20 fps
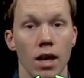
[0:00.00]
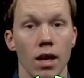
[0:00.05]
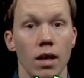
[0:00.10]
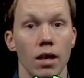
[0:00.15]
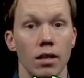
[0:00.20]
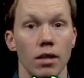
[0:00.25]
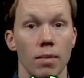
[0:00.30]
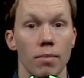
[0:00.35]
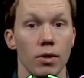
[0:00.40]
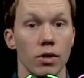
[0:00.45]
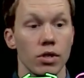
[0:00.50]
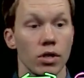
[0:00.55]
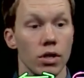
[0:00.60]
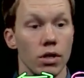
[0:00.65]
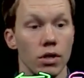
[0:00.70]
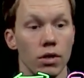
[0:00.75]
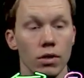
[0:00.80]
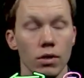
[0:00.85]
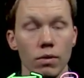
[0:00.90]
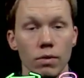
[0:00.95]
Number
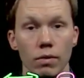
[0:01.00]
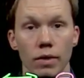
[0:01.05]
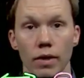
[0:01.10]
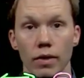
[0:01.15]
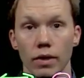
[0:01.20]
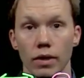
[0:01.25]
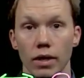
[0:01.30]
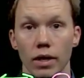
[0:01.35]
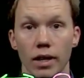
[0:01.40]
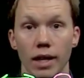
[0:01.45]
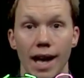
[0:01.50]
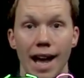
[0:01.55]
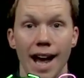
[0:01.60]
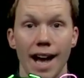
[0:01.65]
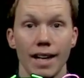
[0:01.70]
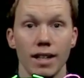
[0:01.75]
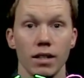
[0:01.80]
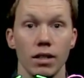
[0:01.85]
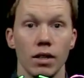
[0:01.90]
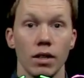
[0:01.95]
2, we would look
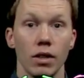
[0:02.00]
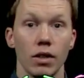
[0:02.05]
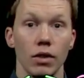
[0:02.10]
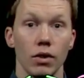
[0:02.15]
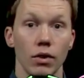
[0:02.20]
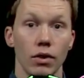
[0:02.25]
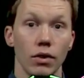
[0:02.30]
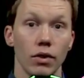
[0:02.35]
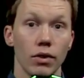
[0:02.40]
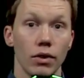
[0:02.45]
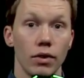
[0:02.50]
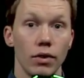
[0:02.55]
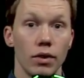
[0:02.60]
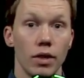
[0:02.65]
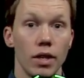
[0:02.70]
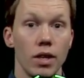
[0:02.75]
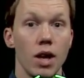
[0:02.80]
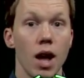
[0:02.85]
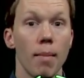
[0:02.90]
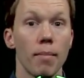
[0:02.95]
at
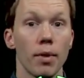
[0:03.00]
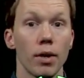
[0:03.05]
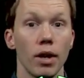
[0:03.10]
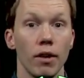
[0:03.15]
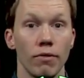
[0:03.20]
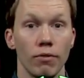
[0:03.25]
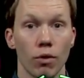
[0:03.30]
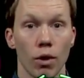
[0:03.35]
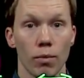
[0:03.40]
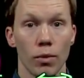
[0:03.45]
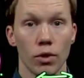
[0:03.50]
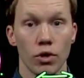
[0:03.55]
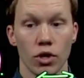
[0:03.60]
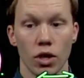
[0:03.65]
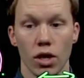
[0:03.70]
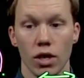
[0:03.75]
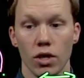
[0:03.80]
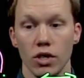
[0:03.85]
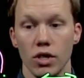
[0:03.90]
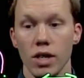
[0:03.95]
the number of formal
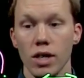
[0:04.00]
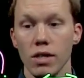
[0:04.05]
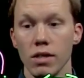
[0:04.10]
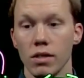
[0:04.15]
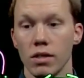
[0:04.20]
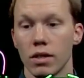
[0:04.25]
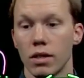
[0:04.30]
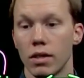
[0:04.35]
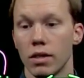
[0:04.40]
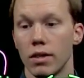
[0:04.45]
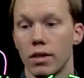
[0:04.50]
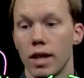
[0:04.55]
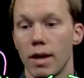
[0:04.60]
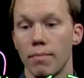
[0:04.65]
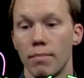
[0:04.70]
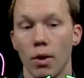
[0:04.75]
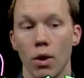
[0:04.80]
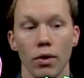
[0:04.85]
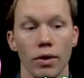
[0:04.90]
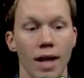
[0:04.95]
charges. They
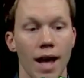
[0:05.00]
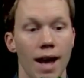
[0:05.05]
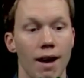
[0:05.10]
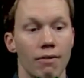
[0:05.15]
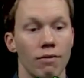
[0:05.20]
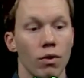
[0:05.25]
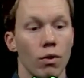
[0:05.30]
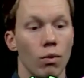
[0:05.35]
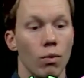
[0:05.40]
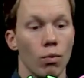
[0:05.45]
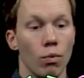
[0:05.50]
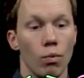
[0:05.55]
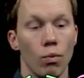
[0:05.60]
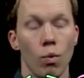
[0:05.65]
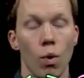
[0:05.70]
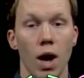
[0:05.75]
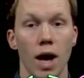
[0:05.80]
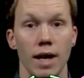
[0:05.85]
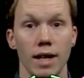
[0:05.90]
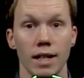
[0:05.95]
both have
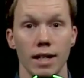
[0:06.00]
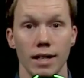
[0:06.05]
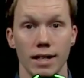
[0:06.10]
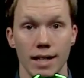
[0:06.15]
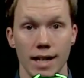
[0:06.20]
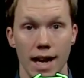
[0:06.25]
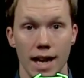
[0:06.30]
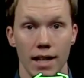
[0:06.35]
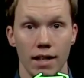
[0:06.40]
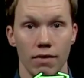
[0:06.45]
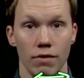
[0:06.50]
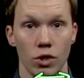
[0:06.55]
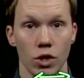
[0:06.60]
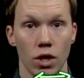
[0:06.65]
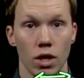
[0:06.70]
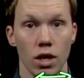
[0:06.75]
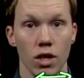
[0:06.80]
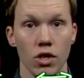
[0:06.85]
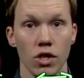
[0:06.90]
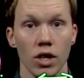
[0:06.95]
1 negative
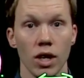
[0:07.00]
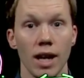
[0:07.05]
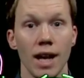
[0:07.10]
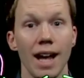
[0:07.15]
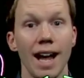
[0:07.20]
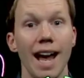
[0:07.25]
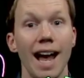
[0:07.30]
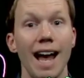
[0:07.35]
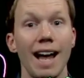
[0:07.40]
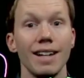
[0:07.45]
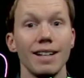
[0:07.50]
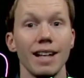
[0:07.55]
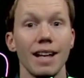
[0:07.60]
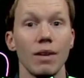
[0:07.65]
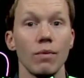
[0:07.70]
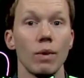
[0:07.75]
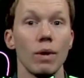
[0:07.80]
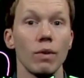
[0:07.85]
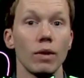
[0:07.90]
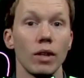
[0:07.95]
charge. And
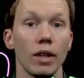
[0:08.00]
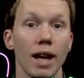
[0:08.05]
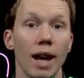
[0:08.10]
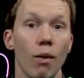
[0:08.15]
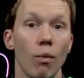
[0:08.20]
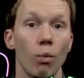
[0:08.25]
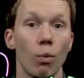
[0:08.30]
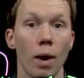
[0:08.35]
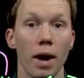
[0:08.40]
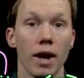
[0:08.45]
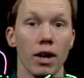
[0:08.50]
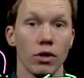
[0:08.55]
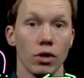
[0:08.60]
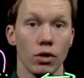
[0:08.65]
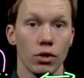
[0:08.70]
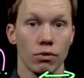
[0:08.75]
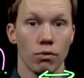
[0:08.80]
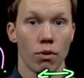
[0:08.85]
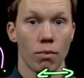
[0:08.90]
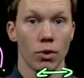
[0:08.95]
then we would look at where
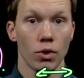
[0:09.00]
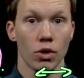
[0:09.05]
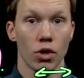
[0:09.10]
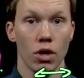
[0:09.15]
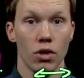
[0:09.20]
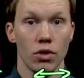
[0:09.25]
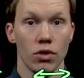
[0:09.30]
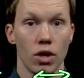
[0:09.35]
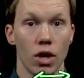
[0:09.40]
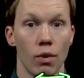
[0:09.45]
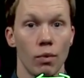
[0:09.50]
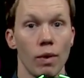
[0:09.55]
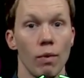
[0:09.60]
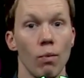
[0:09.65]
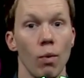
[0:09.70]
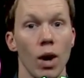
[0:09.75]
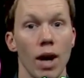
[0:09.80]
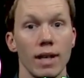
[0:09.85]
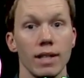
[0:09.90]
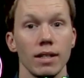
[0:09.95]
those formal charges are. We
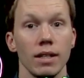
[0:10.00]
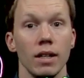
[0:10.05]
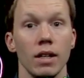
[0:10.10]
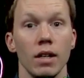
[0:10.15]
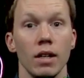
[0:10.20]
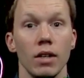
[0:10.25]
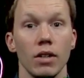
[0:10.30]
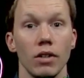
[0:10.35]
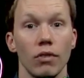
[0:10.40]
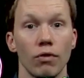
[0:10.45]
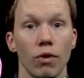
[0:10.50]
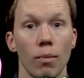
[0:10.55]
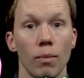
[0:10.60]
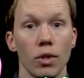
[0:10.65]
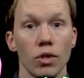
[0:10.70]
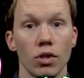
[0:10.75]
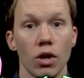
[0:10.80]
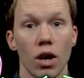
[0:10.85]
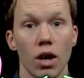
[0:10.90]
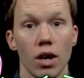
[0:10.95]
want the
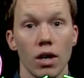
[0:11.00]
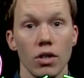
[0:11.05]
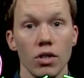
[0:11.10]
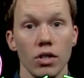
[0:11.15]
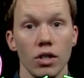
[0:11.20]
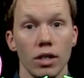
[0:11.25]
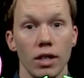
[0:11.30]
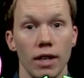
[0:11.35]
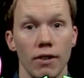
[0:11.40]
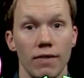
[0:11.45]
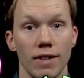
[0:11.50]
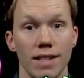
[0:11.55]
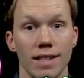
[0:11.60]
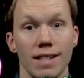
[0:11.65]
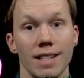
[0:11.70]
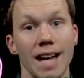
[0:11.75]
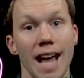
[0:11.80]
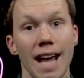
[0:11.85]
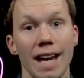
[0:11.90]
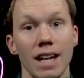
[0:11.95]
formal charge, if it's
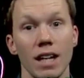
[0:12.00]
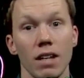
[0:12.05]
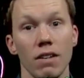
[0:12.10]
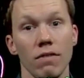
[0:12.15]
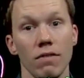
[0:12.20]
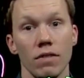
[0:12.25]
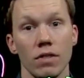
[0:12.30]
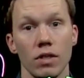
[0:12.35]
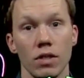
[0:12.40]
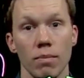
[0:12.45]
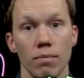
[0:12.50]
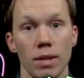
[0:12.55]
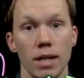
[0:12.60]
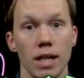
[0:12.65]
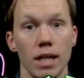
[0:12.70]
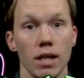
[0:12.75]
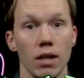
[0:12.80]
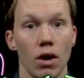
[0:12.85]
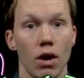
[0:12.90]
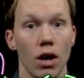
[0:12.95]
negative, to
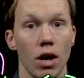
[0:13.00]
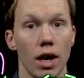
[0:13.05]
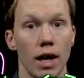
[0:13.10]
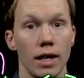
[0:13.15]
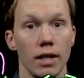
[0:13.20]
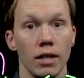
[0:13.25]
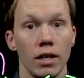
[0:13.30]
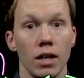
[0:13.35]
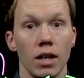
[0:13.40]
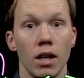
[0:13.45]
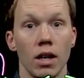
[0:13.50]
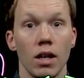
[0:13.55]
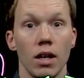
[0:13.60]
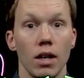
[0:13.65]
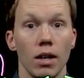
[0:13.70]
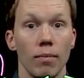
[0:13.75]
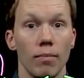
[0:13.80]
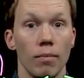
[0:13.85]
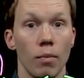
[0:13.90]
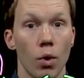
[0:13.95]
be on
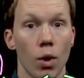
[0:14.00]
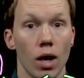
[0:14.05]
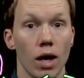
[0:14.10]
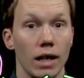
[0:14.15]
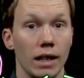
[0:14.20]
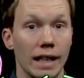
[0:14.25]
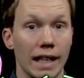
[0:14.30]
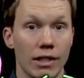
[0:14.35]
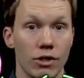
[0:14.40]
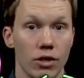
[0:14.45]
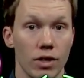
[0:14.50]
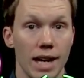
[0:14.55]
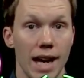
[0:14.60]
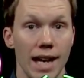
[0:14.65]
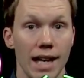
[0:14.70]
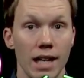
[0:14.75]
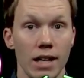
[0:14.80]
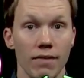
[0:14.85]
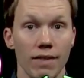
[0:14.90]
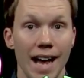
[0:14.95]
more
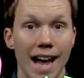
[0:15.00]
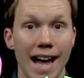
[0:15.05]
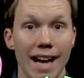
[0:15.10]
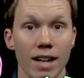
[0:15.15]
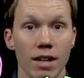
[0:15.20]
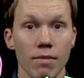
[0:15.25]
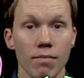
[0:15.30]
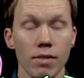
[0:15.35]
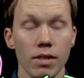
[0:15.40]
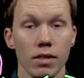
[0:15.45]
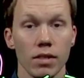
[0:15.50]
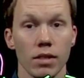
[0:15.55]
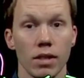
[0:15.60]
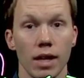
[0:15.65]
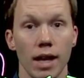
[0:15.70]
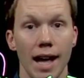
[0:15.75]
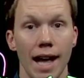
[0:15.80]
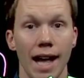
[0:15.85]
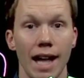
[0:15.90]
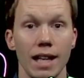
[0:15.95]
electronegative atoms,
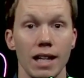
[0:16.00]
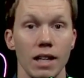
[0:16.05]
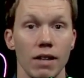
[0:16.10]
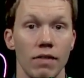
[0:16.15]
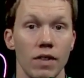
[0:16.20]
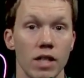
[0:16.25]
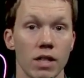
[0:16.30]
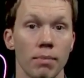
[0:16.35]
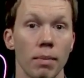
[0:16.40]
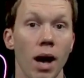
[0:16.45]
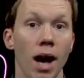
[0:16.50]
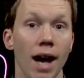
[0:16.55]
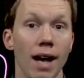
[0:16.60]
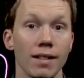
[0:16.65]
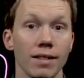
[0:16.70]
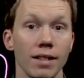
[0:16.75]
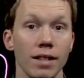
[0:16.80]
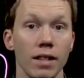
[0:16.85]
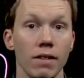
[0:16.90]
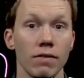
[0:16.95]
and if it's
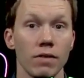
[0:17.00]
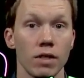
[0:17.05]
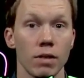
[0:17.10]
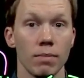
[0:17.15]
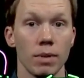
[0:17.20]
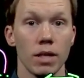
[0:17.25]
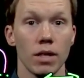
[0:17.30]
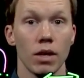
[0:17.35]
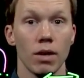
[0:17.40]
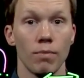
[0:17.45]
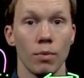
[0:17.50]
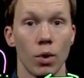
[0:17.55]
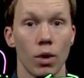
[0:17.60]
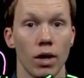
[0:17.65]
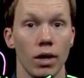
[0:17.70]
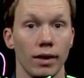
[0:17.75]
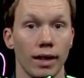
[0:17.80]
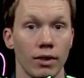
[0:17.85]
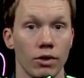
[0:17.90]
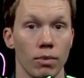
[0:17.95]
positive, to be on
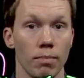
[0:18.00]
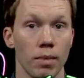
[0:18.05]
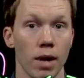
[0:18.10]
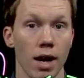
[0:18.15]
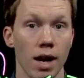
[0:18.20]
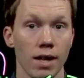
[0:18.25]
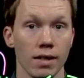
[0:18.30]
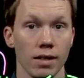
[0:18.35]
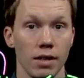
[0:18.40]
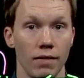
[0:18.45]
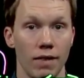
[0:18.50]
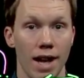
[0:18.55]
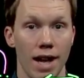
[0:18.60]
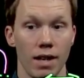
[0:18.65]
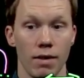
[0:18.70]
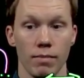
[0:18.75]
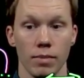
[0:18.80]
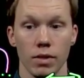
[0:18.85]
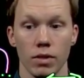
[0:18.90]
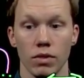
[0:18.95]
more electropositive
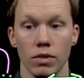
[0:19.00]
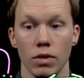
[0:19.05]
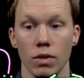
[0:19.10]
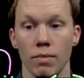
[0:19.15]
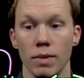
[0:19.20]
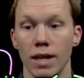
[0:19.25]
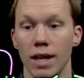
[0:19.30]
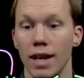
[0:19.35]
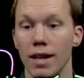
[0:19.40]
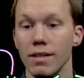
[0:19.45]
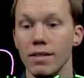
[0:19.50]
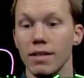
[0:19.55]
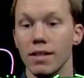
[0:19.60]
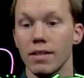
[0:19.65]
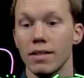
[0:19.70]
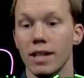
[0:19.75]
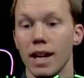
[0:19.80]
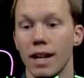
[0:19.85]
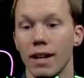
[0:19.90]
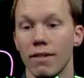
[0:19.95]
atoms. So because
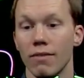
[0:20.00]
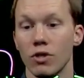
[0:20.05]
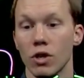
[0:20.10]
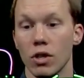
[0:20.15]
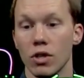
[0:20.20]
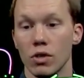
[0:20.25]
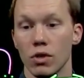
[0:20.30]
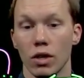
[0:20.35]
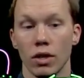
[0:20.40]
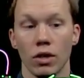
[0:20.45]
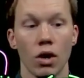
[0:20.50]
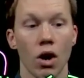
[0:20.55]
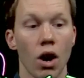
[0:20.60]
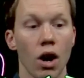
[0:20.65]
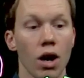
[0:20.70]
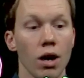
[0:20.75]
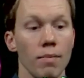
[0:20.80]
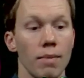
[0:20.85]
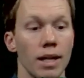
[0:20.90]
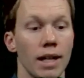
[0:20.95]
this negative charge is on
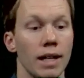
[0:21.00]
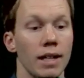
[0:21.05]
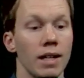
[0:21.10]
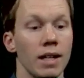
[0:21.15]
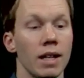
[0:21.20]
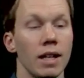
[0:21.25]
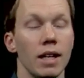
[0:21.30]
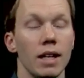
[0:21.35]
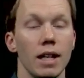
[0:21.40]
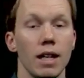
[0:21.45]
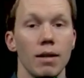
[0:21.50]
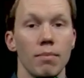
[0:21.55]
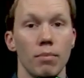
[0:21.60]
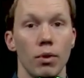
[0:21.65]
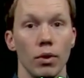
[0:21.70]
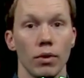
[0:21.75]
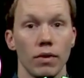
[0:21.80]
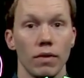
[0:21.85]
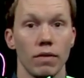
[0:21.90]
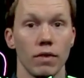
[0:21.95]
carbon in
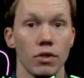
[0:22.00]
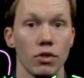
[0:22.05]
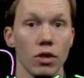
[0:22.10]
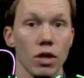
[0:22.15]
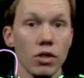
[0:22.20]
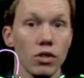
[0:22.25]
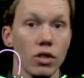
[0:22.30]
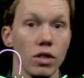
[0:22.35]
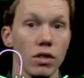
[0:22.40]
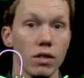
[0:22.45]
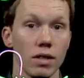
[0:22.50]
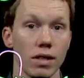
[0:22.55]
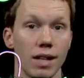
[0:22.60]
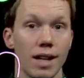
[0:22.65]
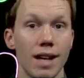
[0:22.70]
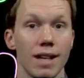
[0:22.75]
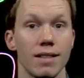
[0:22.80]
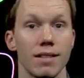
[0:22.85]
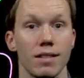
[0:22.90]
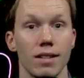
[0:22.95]
both of the structures,
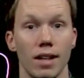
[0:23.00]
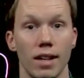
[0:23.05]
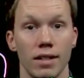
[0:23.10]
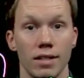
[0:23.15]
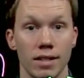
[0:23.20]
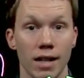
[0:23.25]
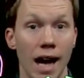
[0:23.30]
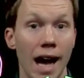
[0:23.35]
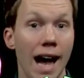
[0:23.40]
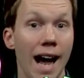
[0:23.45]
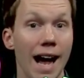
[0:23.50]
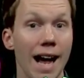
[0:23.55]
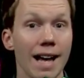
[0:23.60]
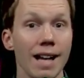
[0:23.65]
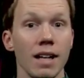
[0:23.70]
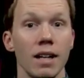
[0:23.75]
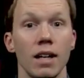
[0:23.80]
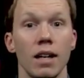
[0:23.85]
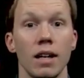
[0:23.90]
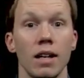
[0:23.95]
it's a
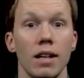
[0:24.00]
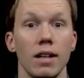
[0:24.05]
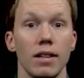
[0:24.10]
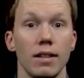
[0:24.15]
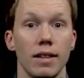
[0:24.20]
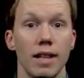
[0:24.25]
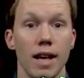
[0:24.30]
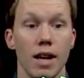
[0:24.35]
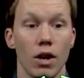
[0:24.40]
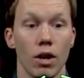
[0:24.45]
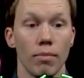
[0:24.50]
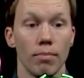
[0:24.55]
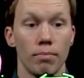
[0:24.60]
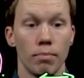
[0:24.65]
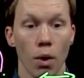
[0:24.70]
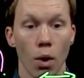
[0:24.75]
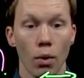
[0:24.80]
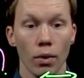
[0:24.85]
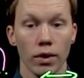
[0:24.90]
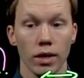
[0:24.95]
tie. They are
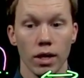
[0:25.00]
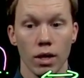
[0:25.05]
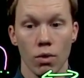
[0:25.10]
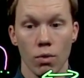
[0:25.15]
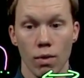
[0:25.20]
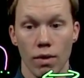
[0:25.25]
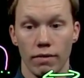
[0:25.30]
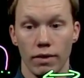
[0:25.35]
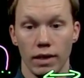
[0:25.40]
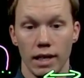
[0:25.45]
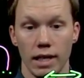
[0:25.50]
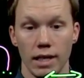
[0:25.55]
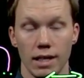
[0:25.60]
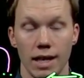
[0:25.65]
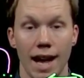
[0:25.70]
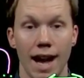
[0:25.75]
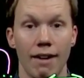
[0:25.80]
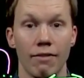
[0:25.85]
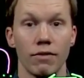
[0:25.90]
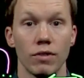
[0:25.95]
both equivalent
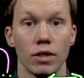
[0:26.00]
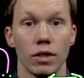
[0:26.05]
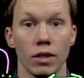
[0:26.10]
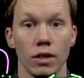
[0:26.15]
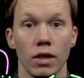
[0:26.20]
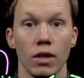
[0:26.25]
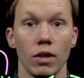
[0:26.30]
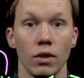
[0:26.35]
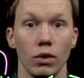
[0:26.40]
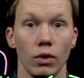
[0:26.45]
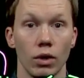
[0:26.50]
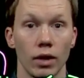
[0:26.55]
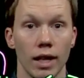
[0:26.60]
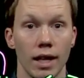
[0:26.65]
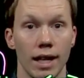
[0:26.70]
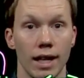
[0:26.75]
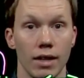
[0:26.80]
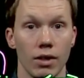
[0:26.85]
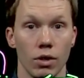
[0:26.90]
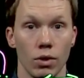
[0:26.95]
after
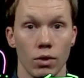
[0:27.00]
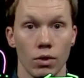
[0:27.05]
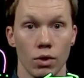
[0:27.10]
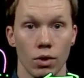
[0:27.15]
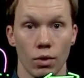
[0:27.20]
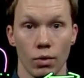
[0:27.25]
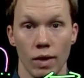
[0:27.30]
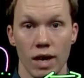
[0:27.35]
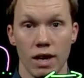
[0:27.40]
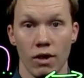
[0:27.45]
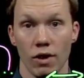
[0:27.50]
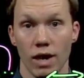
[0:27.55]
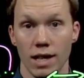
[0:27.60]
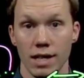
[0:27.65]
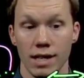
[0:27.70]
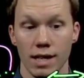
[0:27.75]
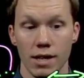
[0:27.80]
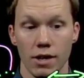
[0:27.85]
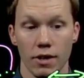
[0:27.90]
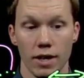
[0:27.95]
looking at those 3
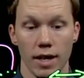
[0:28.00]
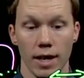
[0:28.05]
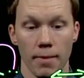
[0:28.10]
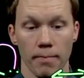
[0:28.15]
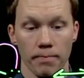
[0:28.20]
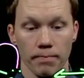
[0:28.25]
criteria.